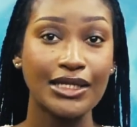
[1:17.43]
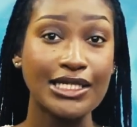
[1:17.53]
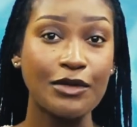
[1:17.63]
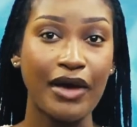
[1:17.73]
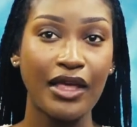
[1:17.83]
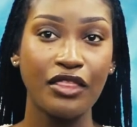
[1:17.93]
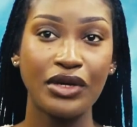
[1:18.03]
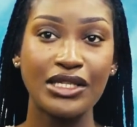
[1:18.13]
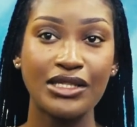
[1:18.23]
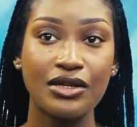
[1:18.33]
Despite
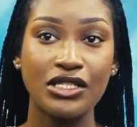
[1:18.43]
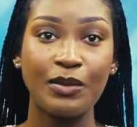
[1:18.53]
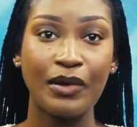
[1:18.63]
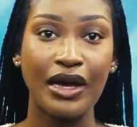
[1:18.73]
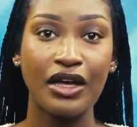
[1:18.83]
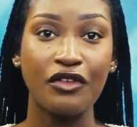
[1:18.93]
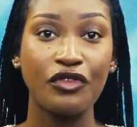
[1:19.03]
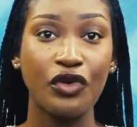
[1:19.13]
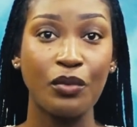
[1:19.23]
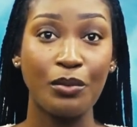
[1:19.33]
the recent spike
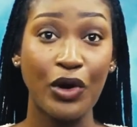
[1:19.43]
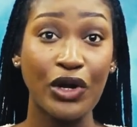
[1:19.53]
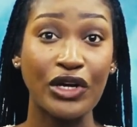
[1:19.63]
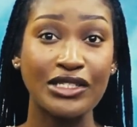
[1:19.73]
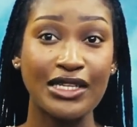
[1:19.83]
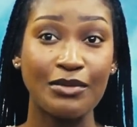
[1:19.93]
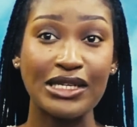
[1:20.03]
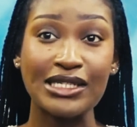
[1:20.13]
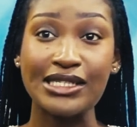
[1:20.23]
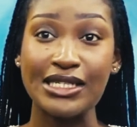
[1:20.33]
of murders
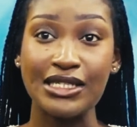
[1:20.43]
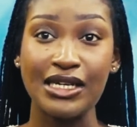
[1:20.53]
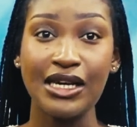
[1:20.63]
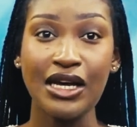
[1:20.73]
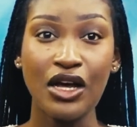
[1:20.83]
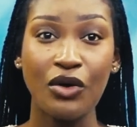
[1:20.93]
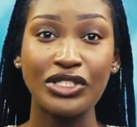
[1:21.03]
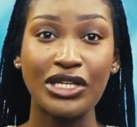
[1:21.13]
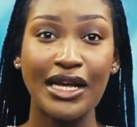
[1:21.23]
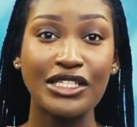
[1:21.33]
in Belize City,
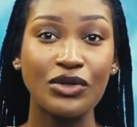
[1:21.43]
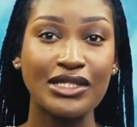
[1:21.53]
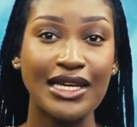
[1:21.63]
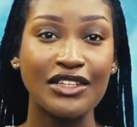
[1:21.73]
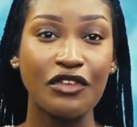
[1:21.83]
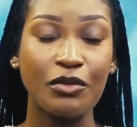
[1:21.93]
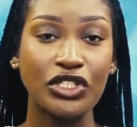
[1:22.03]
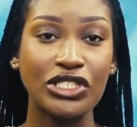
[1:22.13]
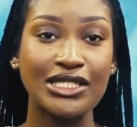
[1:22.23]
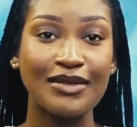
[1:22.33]
which led to a state of
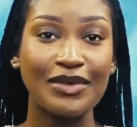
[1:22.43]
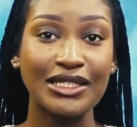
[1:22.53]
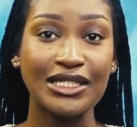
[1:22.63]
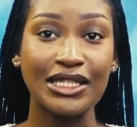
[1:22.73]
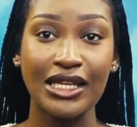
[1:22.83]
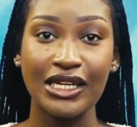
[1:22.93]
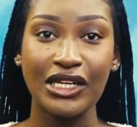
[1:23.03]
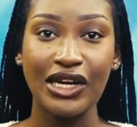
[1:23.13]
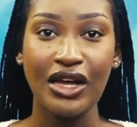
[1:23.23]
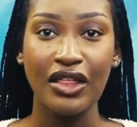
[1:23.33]
emergency being
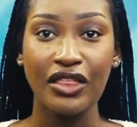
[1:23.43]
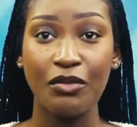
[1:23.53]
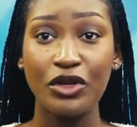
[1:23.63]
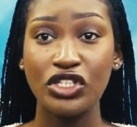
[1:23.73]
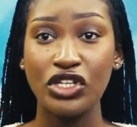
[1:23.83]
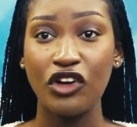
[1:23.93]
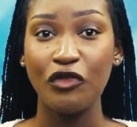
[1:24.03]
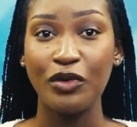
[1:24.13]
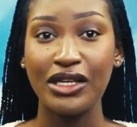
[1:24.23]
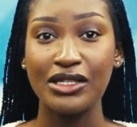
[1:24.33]
declared, the
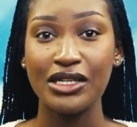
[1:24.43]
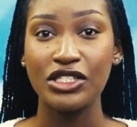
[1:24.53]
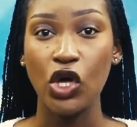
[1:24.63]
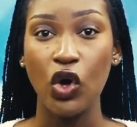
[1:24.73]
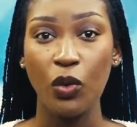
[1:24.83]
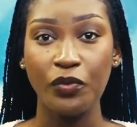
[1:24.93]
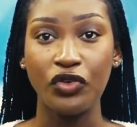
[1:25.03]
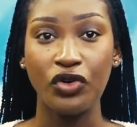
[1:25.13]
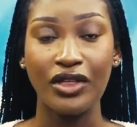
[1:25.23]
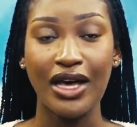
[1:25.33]
Commissioner of Police is
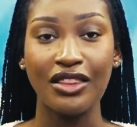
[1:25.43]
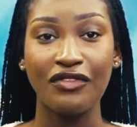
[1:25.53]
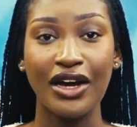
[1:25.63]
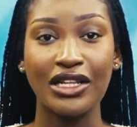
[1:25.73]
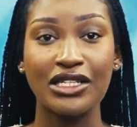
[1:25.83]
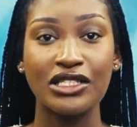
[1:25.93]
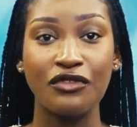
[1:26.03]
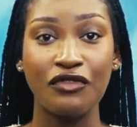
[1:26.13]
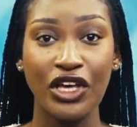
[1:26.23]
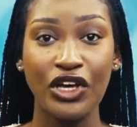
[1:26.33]
hopeful that the
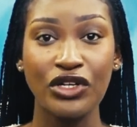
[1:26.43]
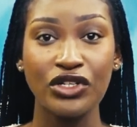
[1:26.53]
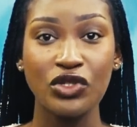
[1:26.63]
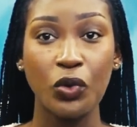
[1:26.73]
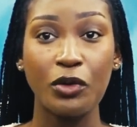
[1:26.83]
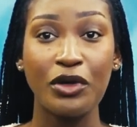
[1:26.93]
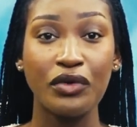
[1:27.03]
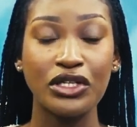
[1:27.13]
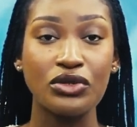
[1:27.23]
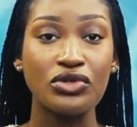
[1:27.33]
violence figures will
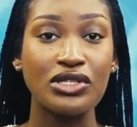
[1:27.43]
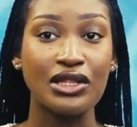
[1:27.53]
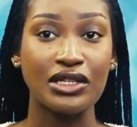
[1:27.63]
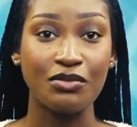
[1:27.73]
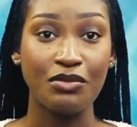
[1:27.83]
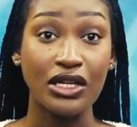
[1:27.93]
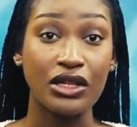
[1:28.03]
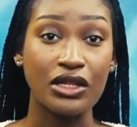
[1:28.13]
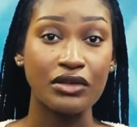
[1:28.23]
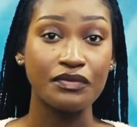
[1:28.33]
be reduced this month.